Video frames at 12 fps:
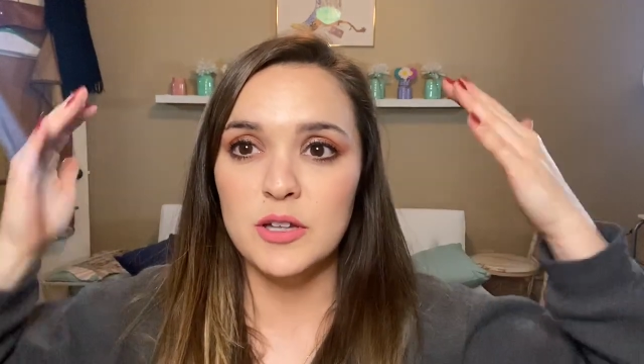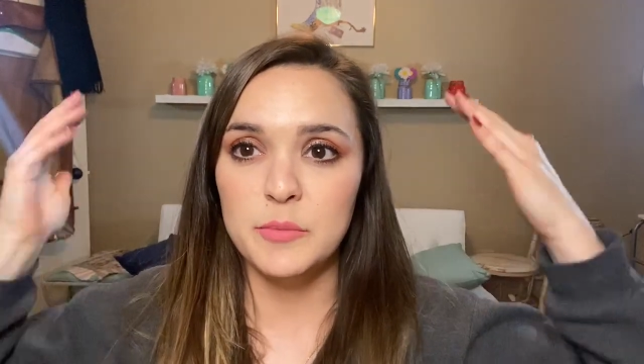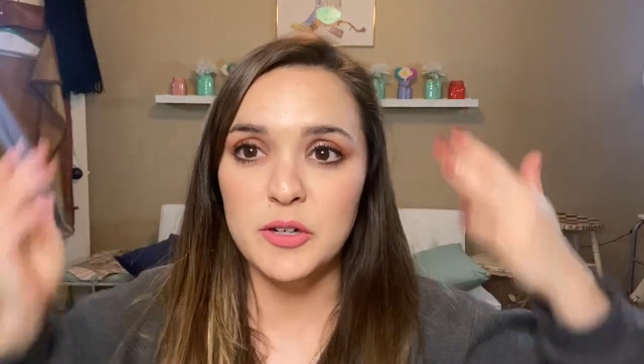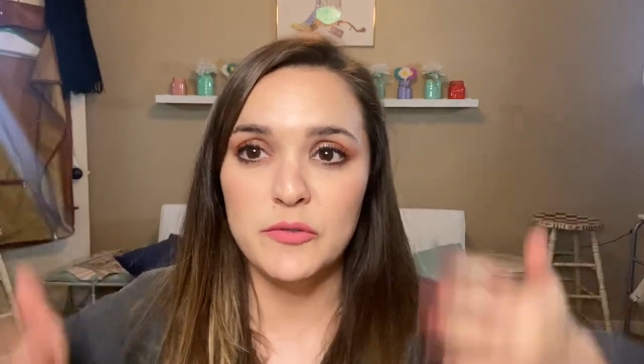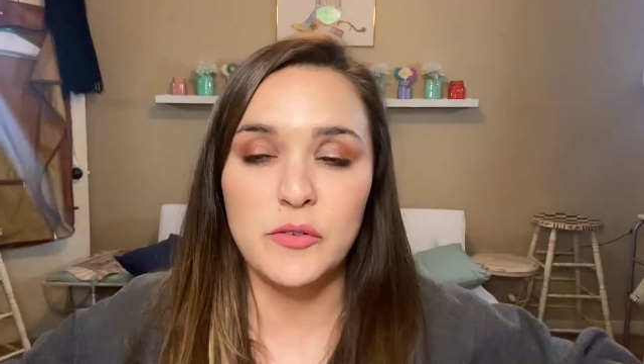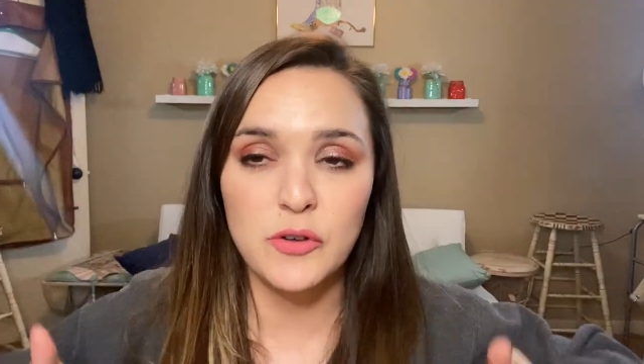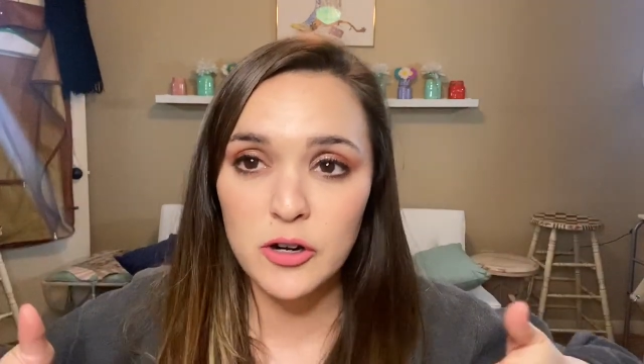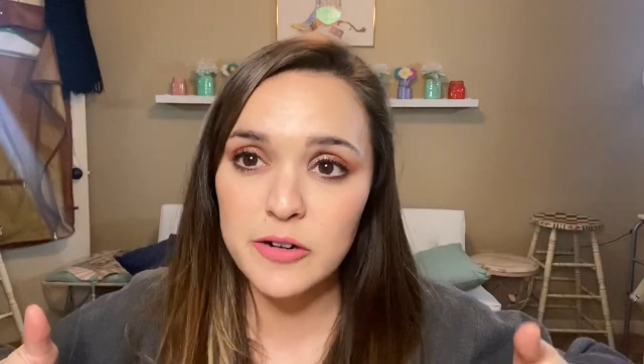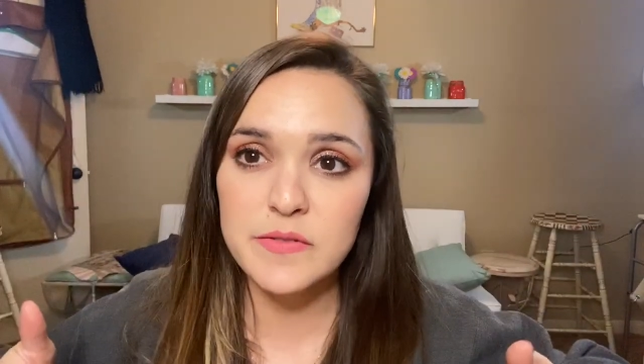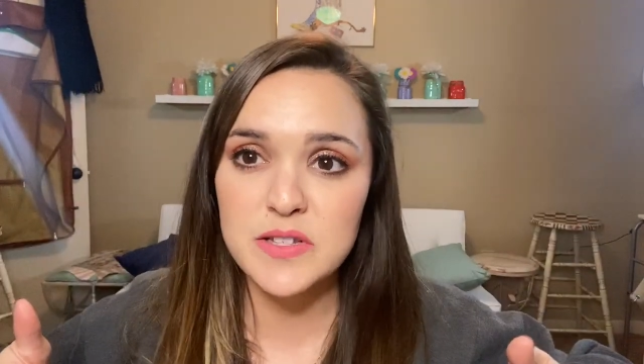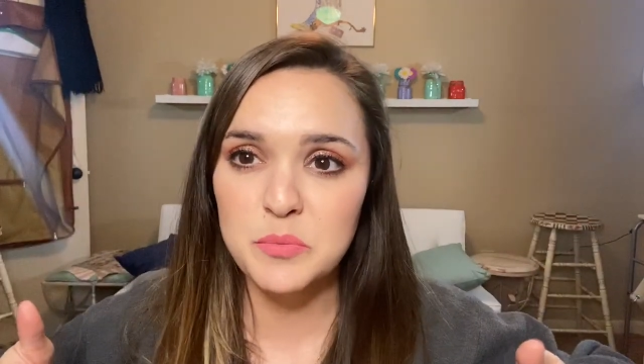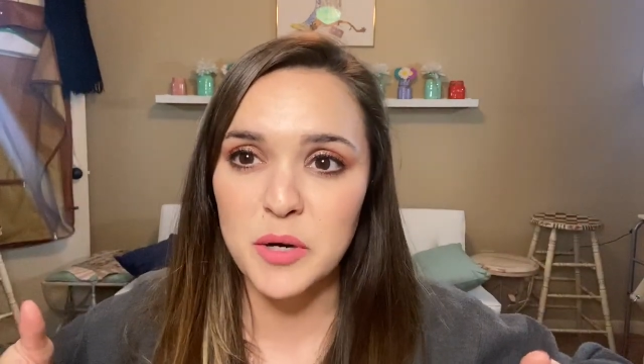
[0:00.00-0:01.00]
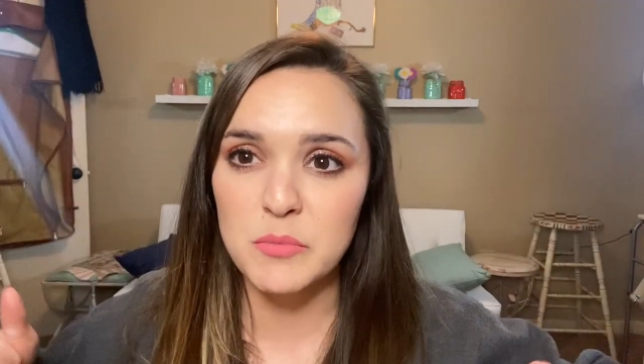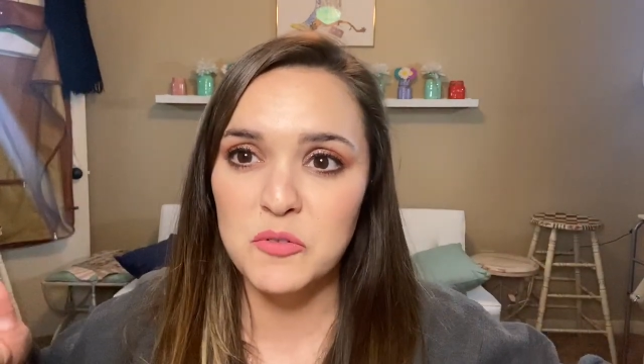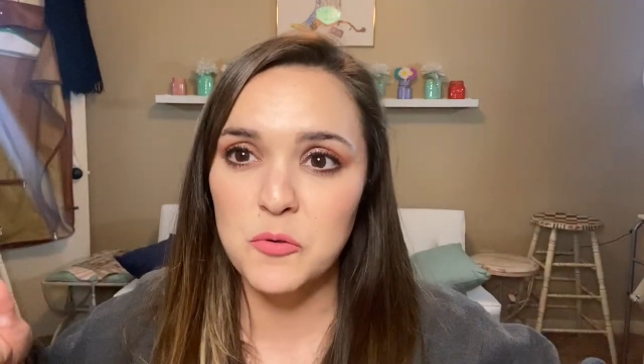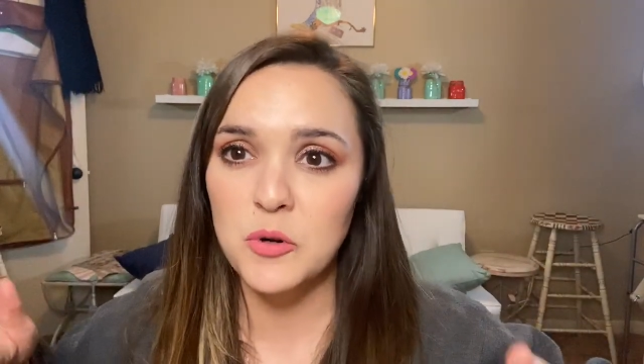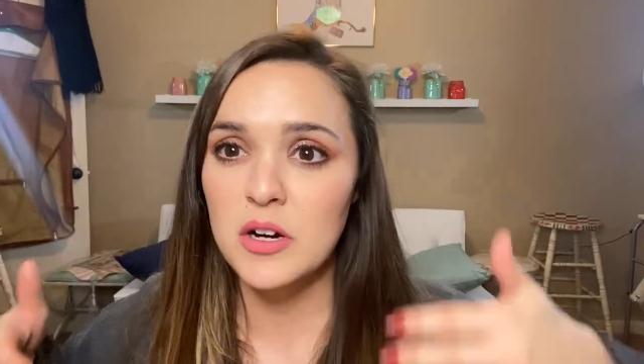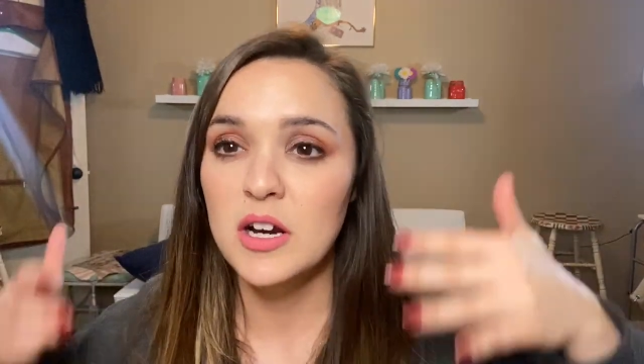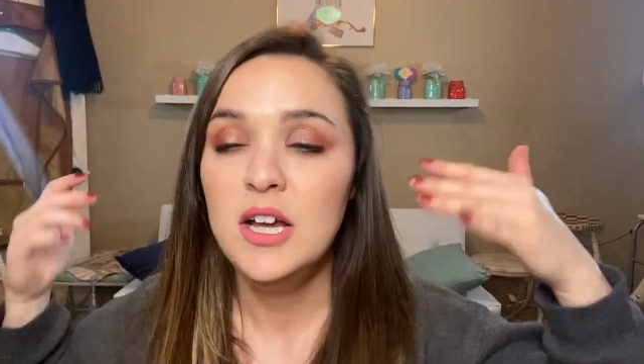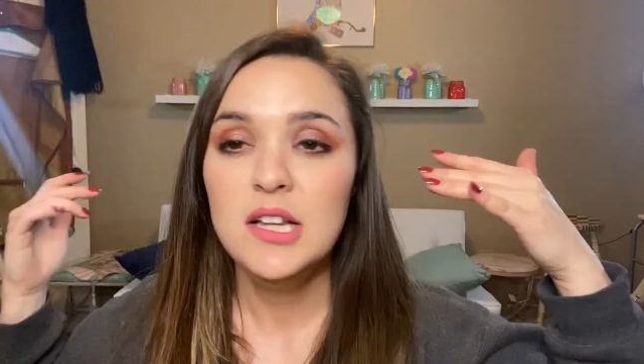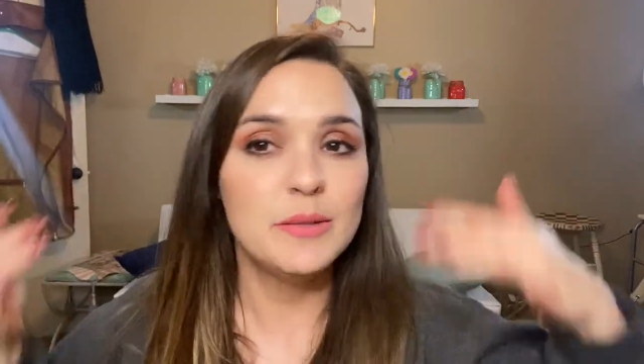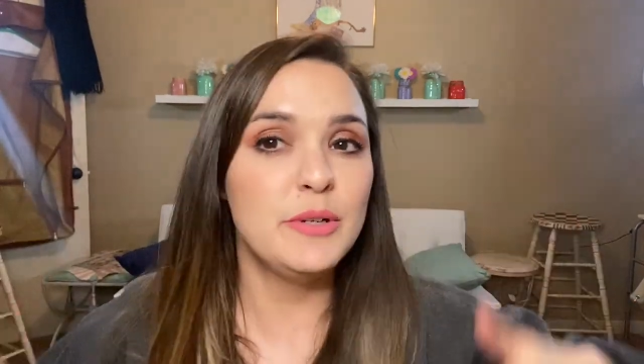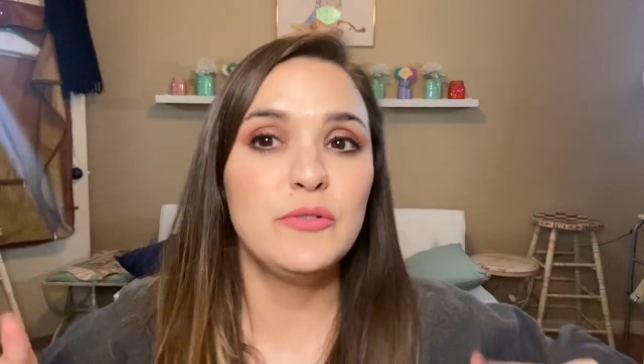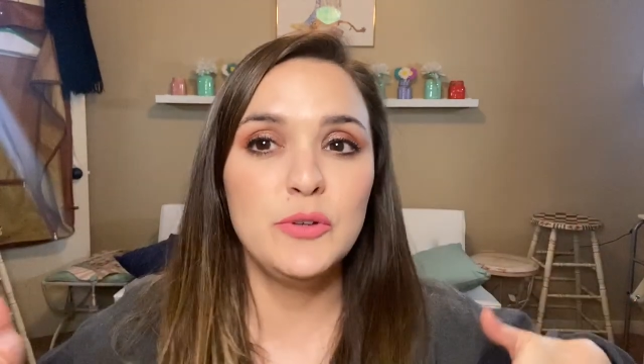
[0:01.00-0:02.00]
let me know if you've heard of this brand before
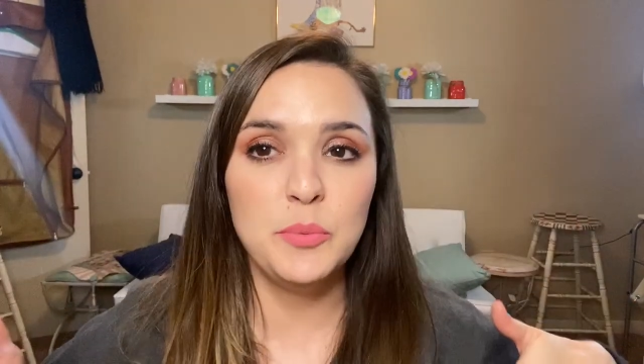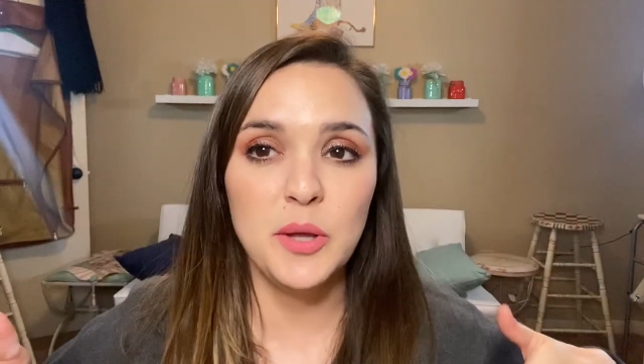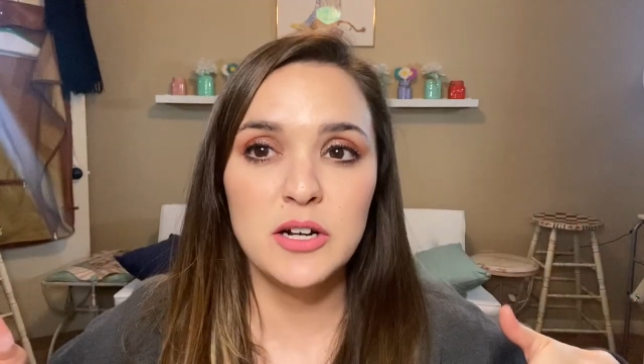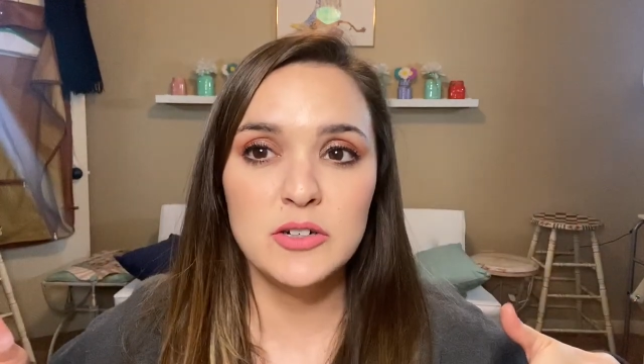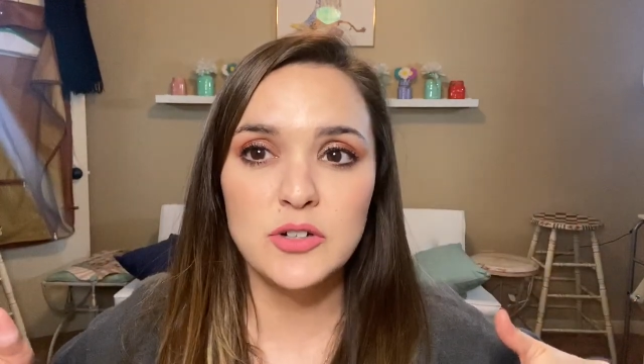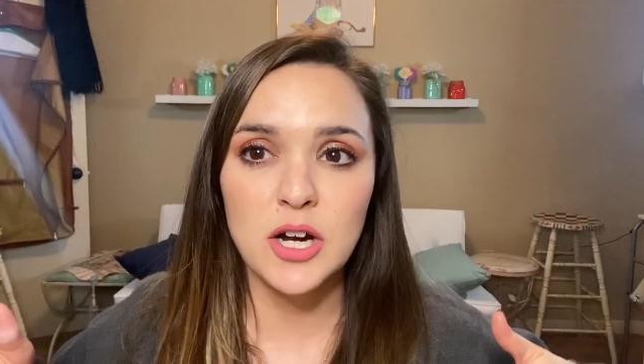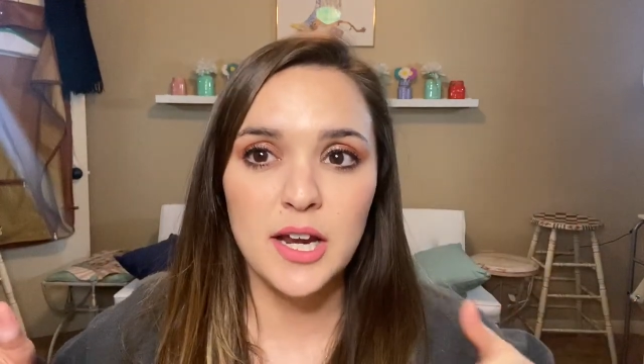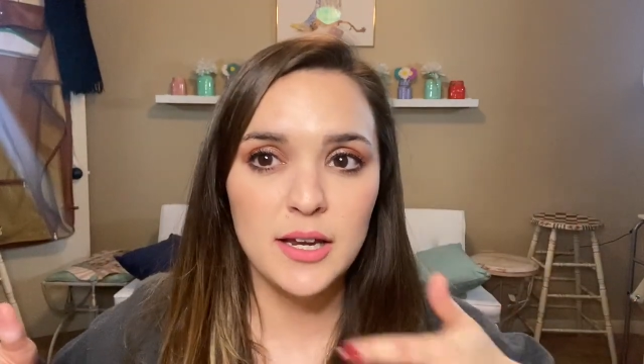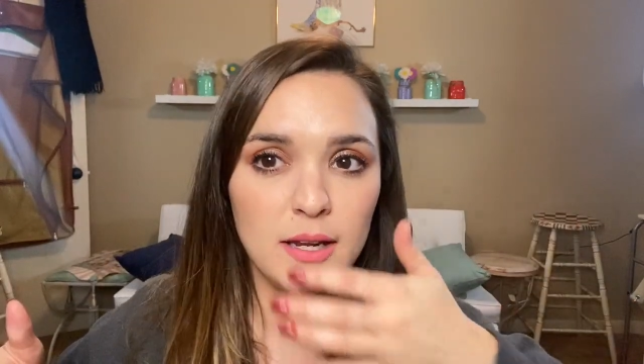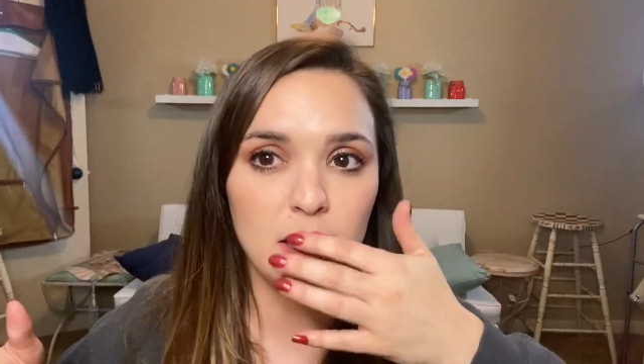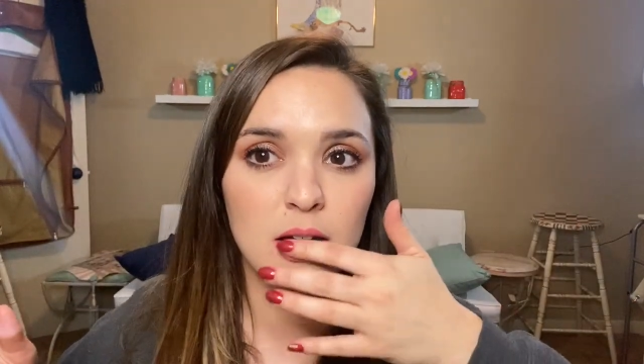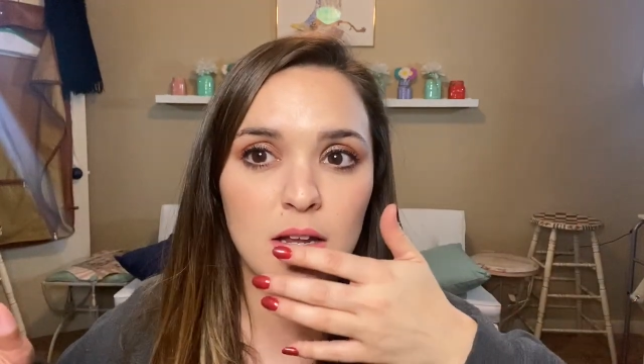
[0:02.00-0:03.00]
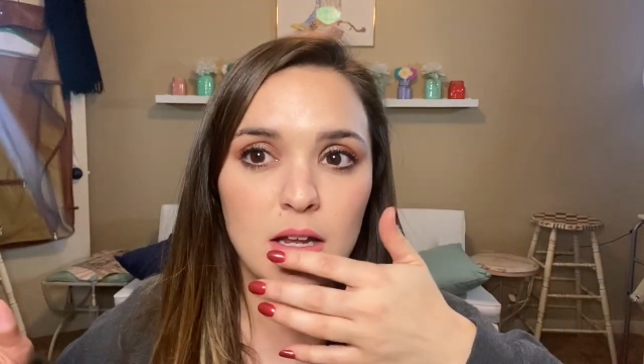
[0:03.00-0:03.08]
let me know if you plan on trying it